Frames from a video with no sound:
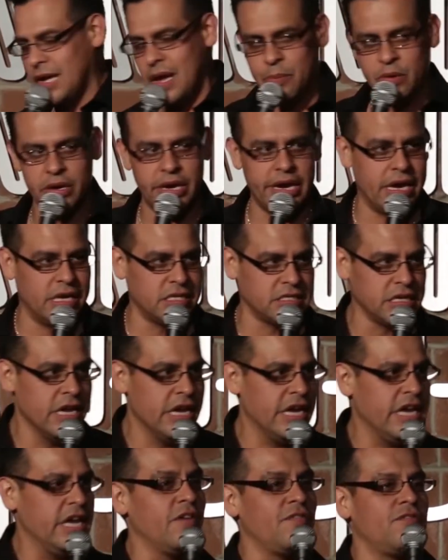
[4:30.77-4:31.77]
Clap your
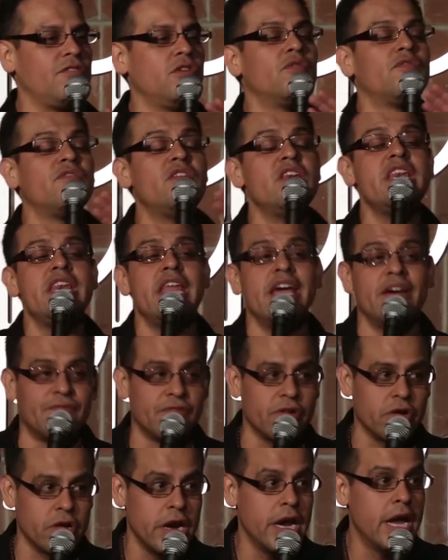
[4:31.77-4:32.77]
hands if you've
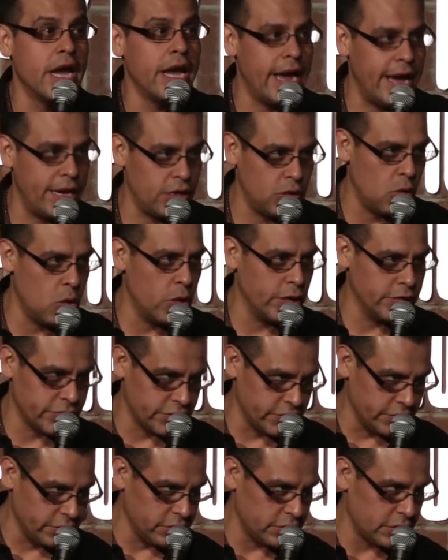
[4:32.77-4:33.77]
never had
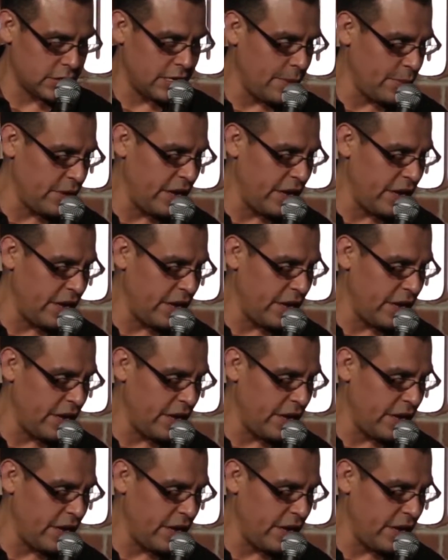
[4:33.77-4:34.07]
oysters.